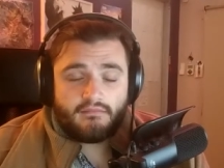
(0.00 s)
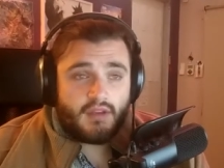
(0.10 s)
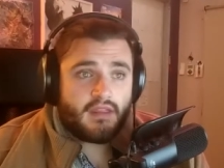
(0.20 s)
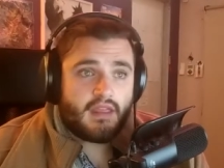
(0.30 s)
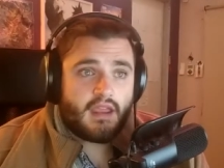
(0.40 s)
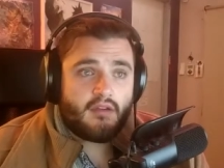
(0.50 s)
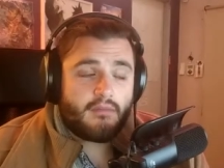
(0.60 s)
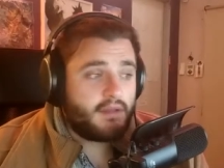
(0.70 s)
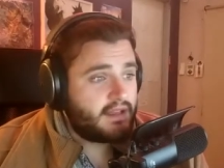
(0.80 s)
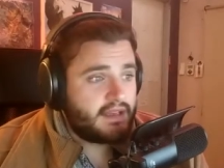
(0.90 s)
with their
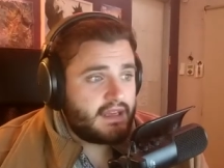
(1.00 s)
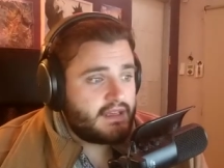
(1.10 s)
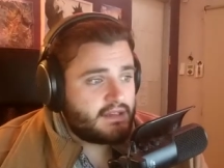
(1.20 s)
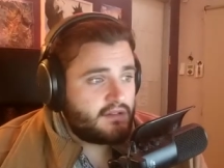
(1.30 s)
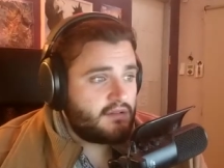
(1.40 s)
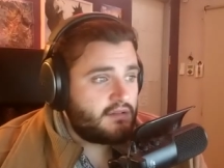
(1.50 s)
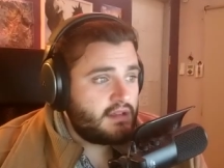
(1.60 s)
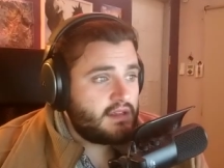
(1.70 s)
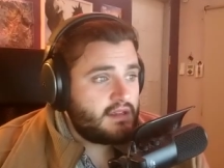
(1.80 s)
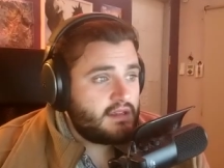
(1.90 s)
ability to
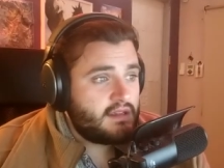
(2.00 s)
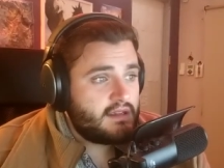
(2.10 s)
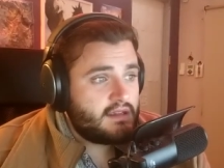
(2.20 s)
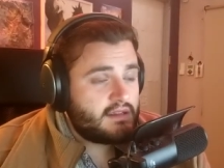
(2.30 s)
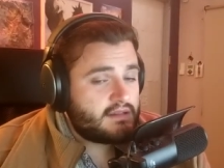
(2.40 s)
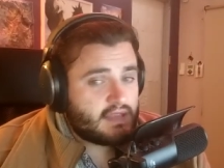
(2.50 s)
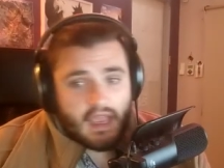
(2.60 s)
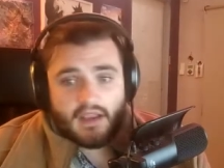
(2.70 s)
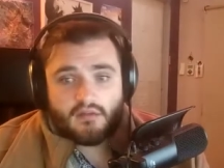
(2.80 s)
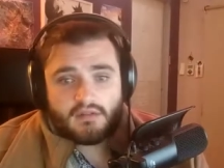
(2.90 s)

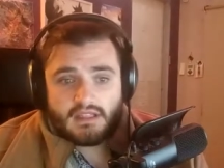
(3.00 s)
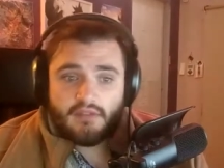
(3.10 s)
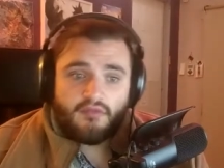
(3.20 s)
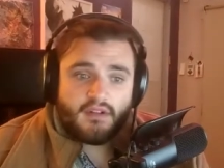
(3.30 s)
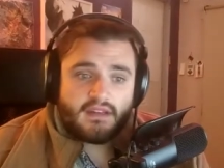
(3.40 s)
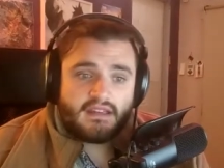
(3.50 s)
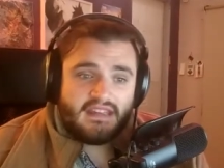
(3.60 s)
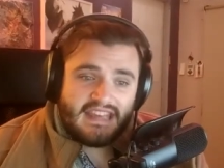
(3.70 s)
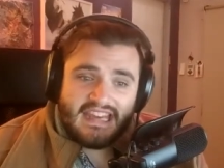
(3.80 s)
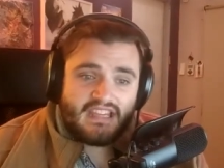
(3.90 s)
tackle different
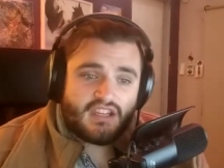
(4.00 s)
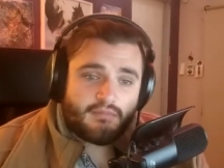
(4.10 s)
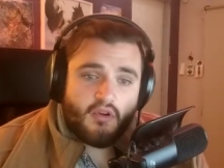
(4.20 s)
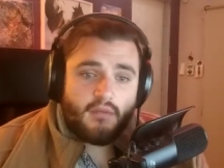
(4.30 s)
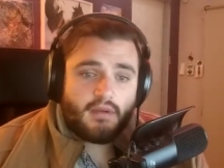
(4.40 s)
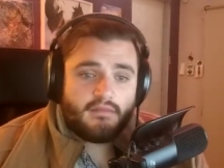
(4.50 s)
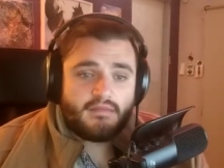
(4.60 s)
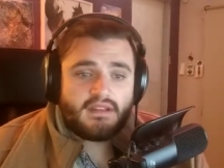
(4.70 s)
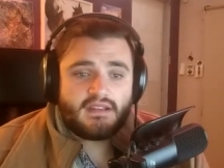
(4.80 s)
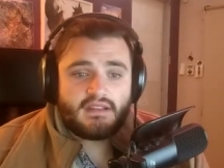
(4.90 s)
niche
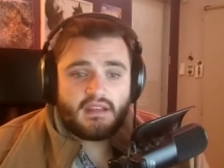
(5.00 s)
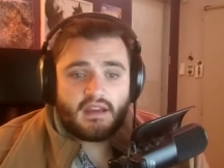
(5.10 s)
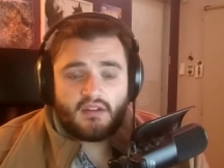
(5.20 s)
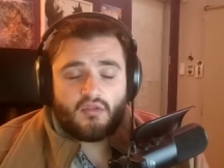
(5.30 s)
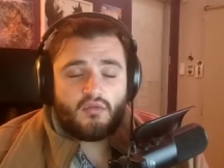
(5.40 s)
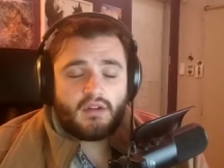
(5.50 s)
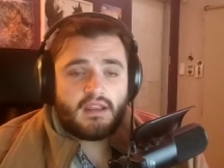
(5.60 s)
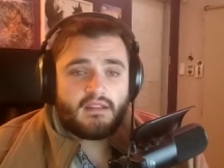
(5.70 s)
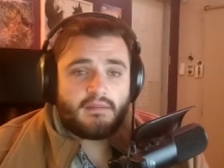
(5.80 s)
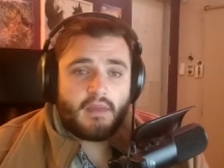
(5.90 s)
problems and an
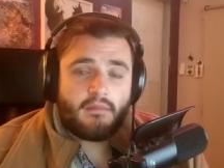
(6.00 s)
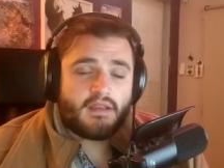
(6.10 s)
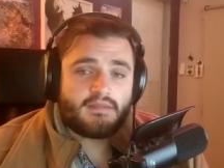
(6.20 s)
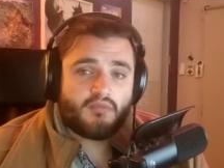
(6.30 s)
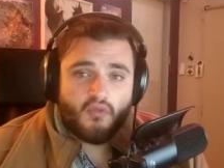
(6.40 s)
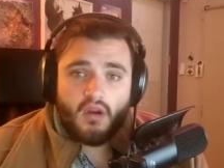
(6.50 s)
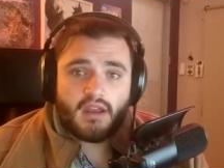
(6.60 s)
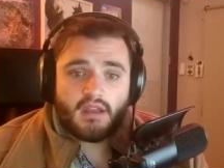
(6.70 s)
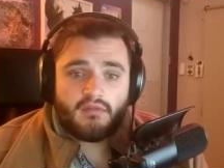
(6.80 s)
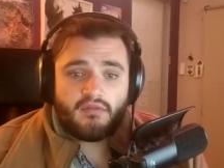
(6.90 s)
audience member's
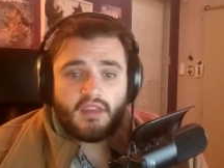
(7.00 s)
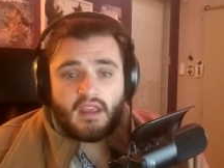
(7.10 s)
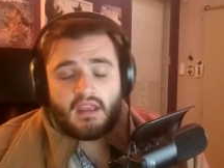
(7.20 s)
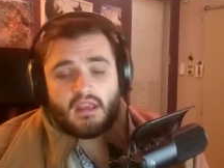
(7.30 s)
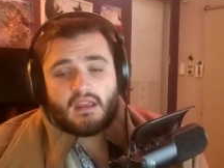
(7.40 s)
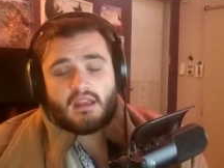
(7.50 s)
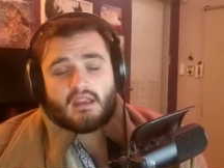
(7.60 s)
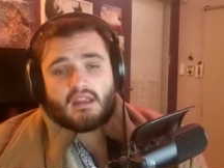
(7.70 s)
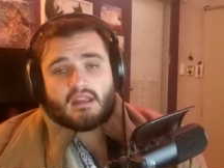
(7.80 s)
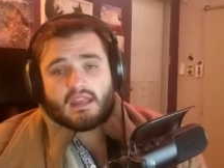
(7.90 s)
prerogative,
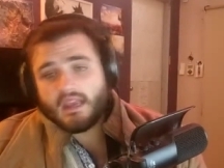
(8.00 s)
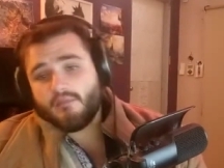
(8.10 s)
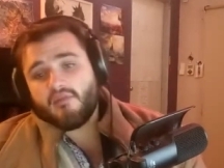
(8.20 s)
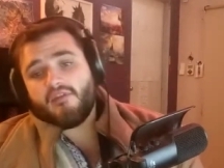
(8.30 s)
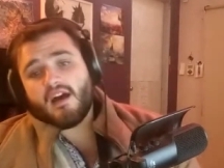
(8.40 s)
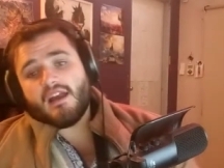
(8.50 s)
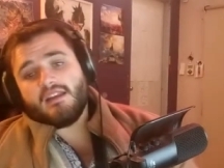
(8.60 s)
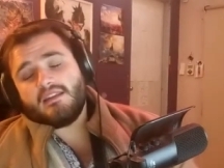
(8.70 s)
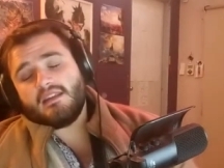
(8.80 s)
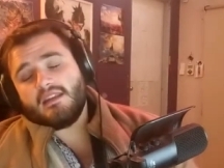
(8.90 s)
they can
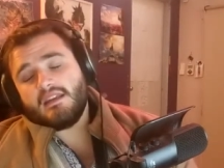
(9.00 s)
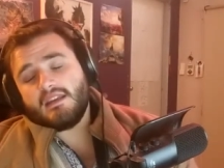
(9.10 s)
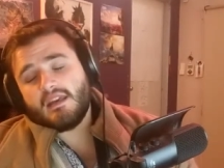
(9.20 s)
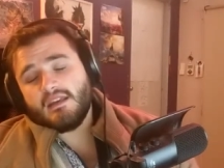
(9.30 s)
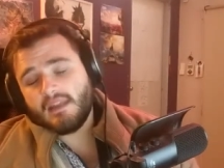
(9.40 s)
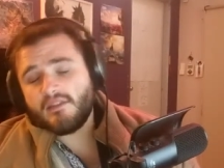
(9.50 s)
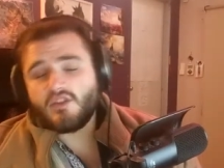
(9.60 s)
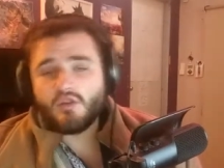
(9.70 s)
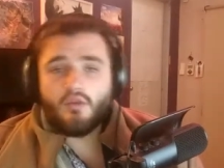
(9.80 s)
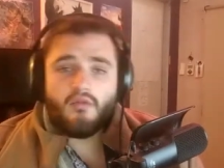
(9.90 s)
provide another
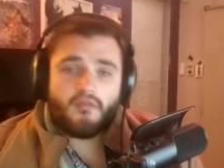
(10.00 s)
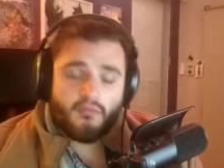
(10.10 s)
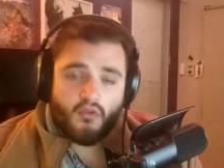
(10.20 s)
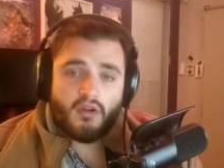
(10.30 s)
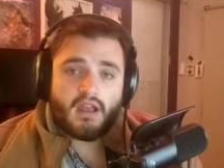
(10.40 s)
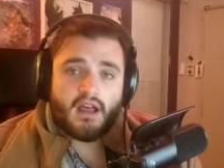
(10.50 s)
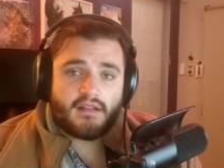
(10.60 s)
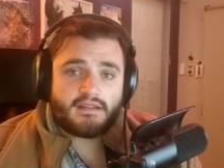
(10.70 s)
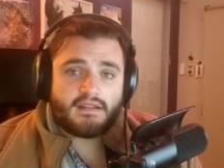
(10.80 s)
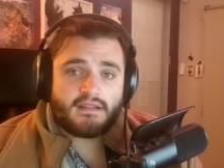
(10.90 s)
tool for
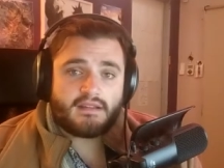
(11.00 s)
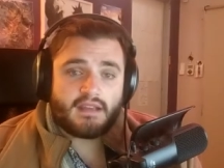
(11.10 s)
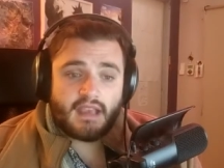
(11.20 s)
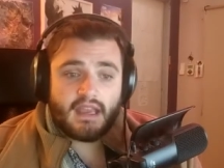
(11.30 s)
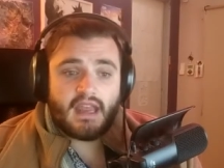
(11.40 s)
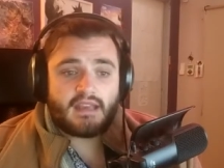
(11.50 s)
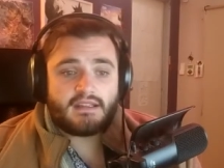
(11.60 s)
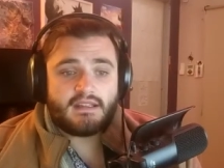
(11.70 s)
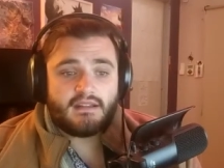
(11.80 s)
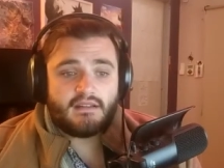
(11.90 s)
broadcasters to
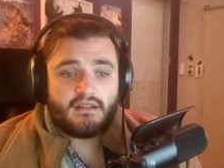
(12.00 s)
connect,